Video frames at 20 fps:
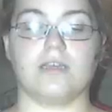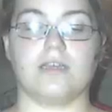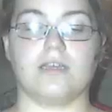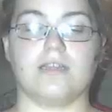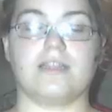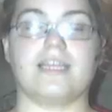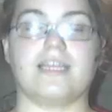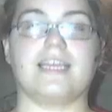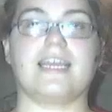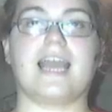
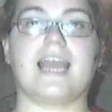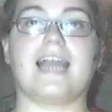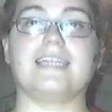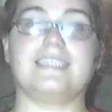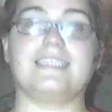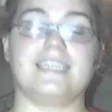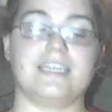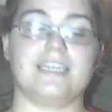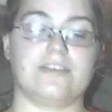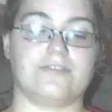The
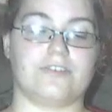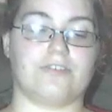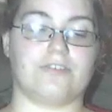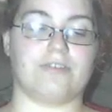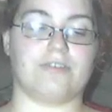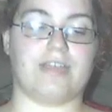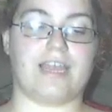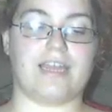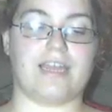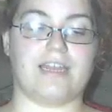idea of
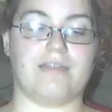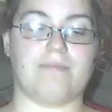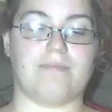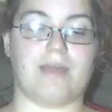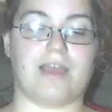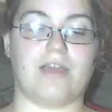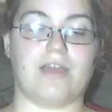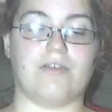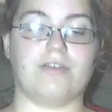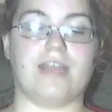creating my
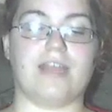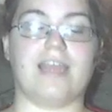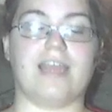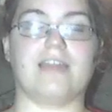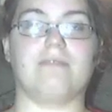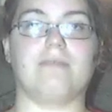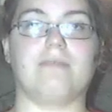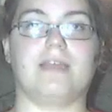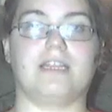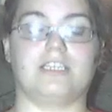own
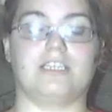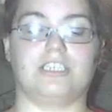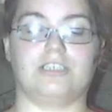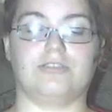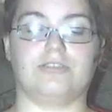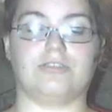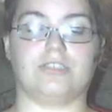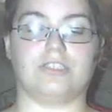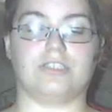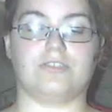animated
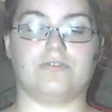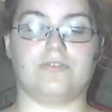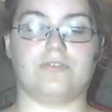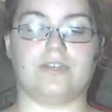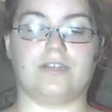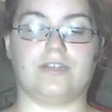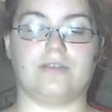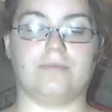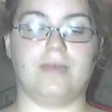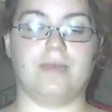children's
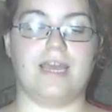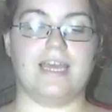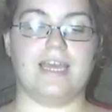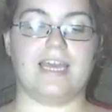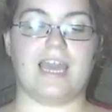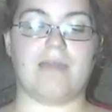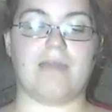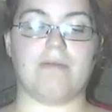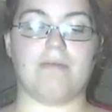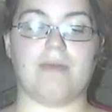film
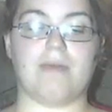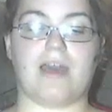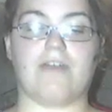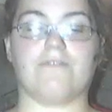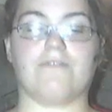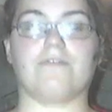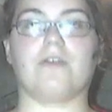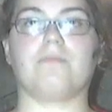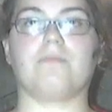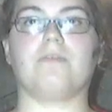came
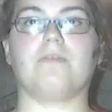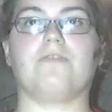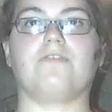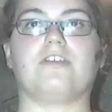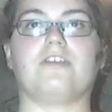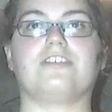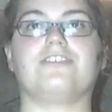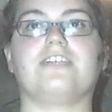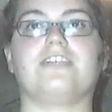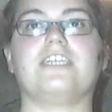about from the
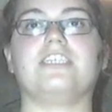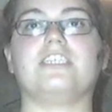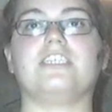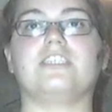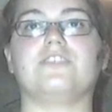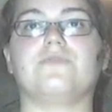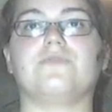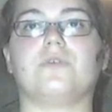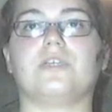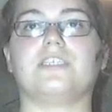
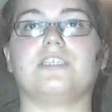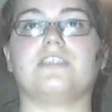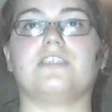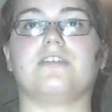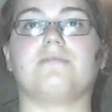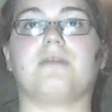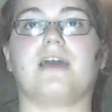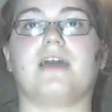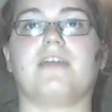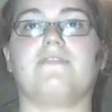frustrations voiced on
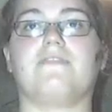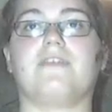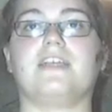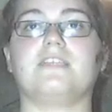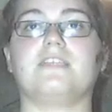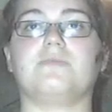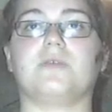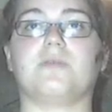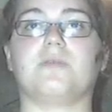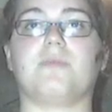my
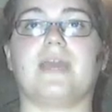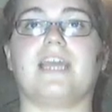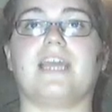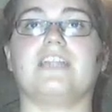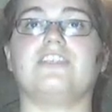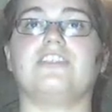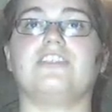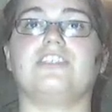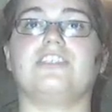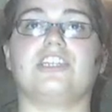Facebook
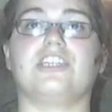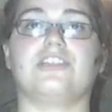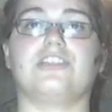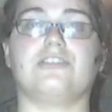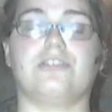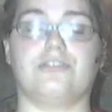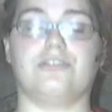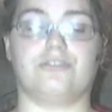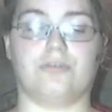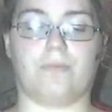page, Gender
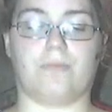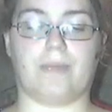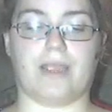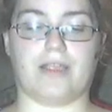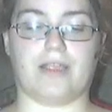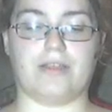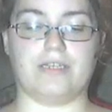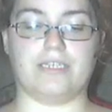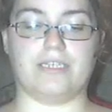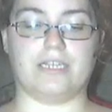Neutral
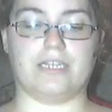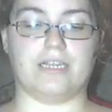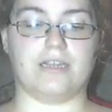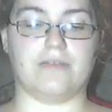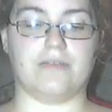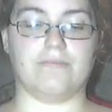Parenting.